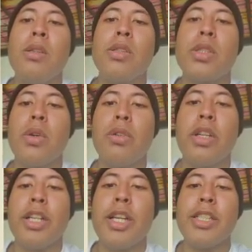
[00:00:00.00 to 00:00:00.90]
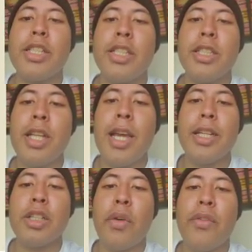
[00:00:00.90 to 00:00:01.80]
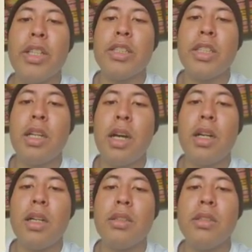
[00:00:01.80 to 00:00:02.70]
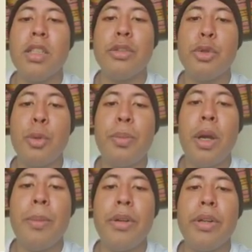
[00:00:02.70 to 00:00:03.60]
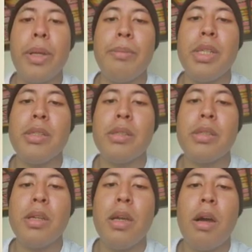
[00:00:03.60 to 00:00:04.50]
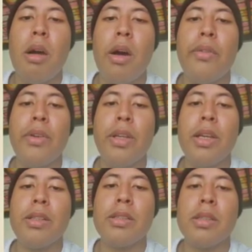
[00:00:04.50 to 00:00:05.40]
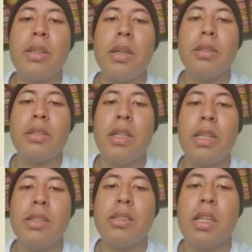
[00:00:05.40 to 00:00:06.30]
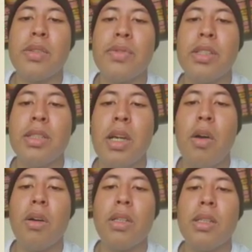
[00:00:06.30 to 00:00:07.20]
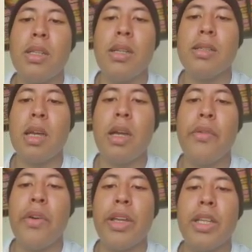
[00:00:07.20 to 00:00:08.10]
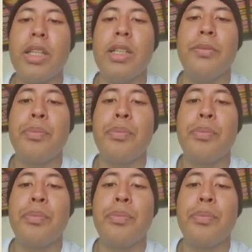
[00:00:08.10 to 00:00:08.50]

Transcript: So radiation and convection are the two primary means of heat transfer that occur inside a fire heater.